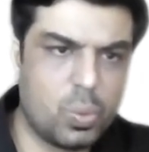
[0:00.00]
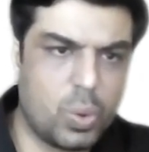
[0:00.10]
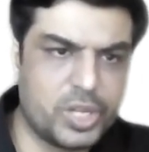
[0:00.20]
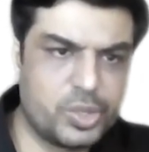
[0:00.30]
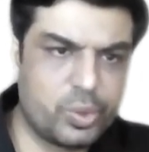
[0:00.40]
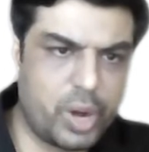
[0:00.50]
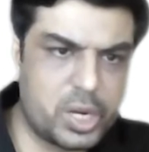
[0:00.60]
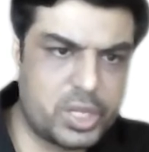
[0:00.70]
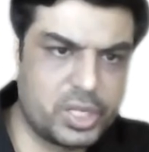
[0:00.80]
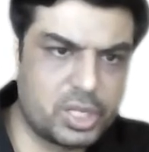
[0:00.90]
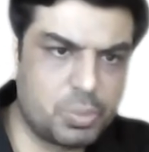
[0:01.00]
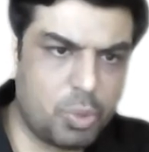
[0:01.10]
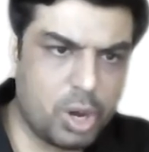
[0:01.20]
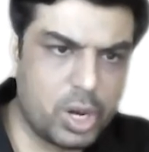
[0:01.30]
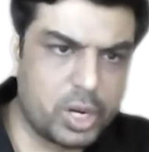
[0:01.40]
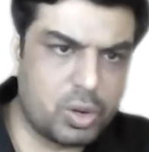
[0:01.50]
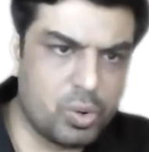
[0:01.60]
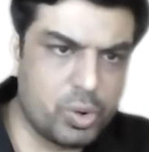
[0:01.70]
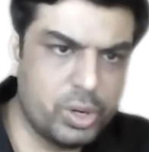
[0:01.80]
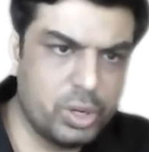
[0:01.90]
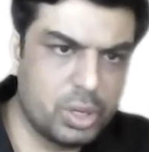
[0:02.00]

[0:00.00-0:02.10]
Once you cut this smaller cone,